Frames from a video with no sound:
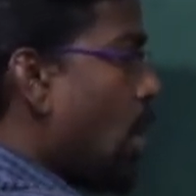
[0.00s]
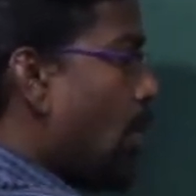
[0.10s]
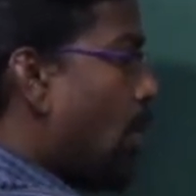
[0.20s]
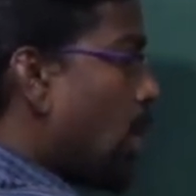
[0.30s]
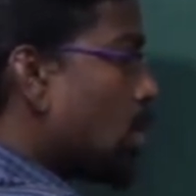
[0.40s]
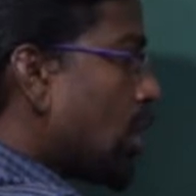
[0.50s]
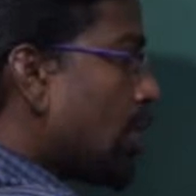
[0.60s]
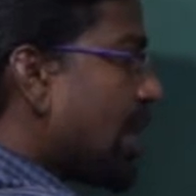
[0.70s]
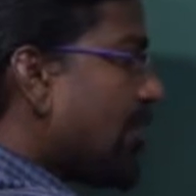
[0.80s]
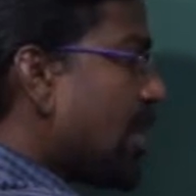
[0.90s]
Both lone
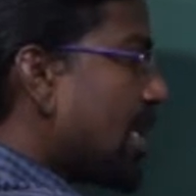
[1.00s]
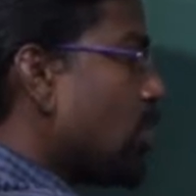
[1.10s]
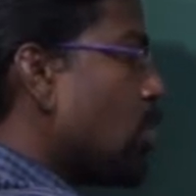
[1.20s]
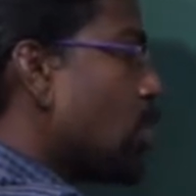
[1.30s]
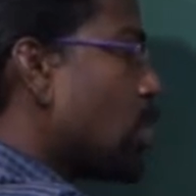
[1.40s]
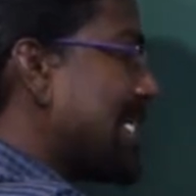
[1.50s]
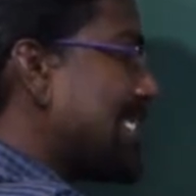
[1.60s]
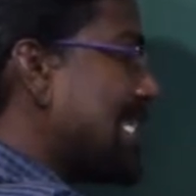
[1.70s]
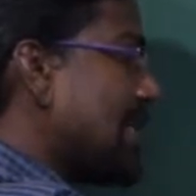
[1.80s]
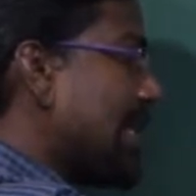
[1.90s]
pair of electron move
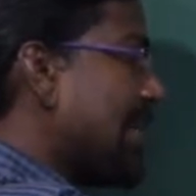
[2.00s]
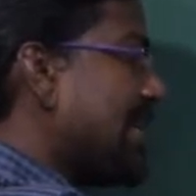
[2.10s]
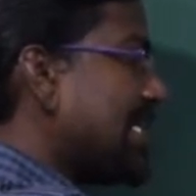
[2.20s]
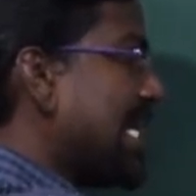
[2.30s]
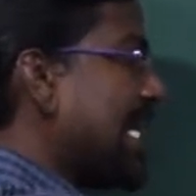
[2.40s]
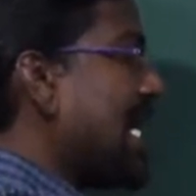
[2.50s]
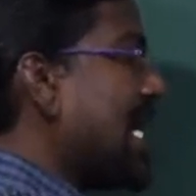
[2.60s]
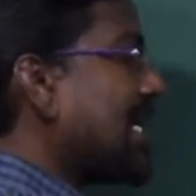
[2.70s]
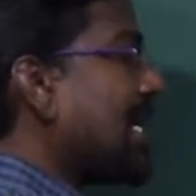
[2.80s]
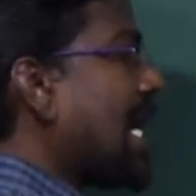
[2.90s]
towards in between the
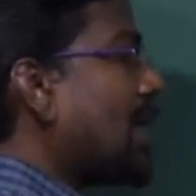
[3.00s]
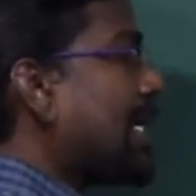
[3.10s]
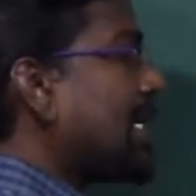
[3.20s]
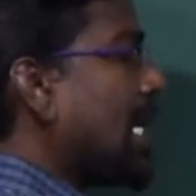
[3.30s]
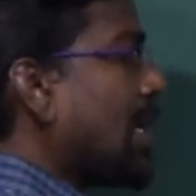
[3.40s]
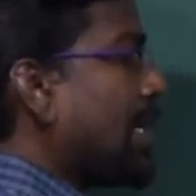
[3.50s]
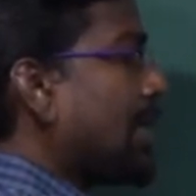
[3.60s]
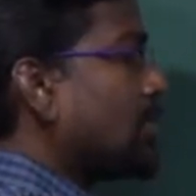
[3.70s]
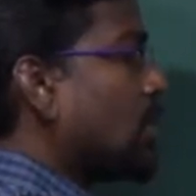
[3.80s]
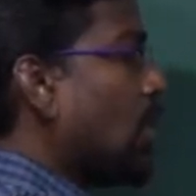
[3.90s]
carbon
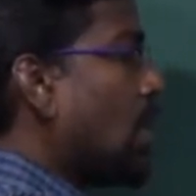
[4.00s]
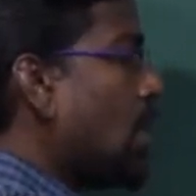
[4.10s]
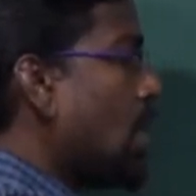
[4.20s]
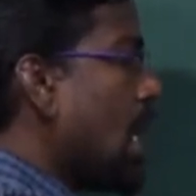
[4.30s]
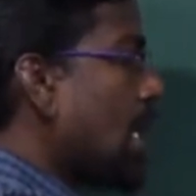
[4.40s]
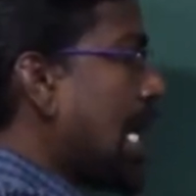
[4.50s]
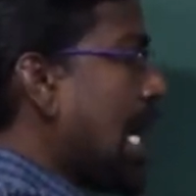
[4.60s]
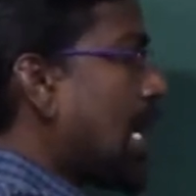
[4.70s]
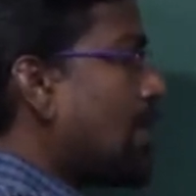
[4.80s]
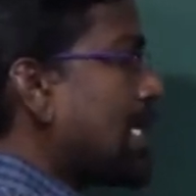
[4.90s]
carbon. So
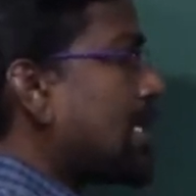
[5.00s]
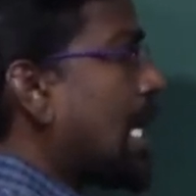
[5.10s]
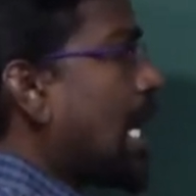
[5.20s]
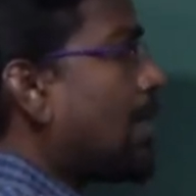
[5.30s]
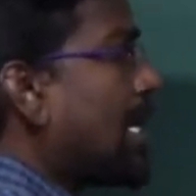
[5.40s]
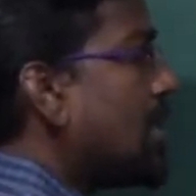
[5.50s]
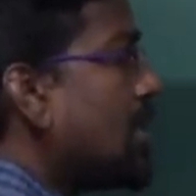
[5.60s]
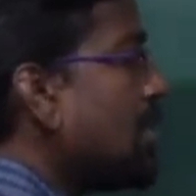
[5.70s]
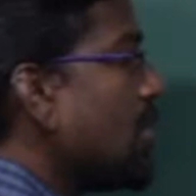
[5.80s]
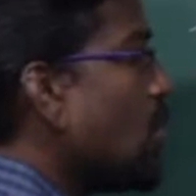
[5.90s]
carbon carbon
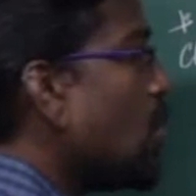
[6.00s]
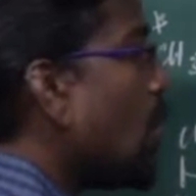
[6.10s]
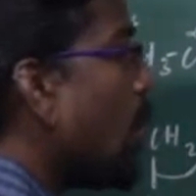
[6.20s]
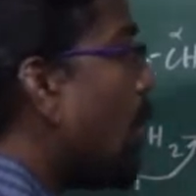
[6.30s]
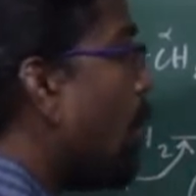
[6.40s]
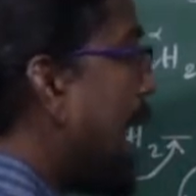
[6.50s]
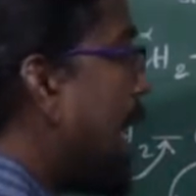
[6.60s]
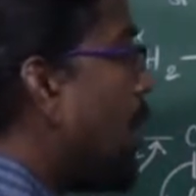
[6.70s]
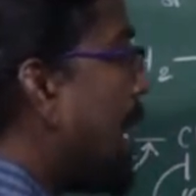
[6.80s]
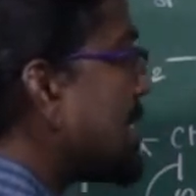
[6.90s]
new
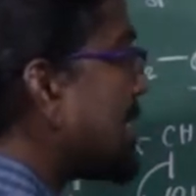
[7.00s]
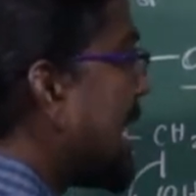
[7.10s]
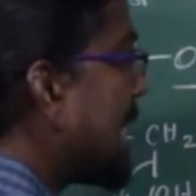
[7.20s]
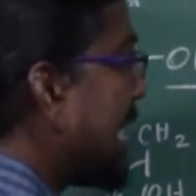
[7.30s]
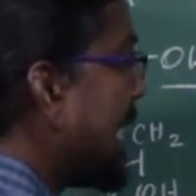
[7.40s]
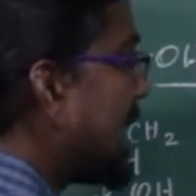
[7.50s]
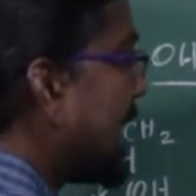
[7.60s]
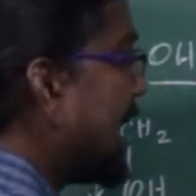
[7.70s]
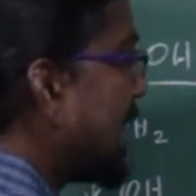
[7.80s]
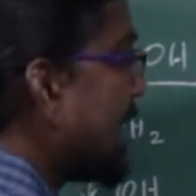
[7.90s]
bi-bonds are
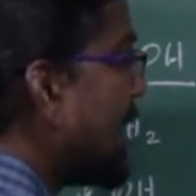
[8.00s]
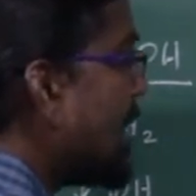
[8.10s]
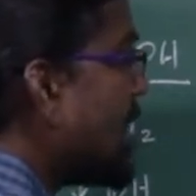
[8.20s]
created.